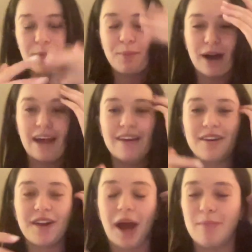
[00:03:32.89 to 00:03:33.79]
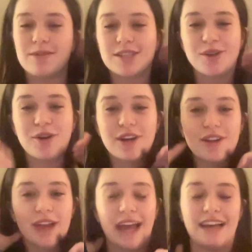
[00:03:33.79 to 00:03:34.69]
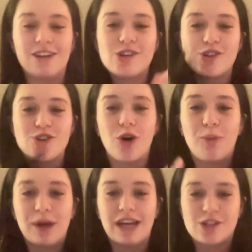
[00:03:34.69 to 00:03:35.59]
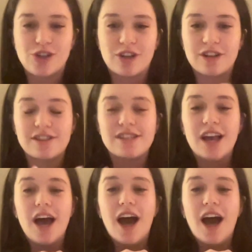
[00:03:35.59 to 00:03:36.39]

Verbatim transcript: but I'm still gonna like show pictures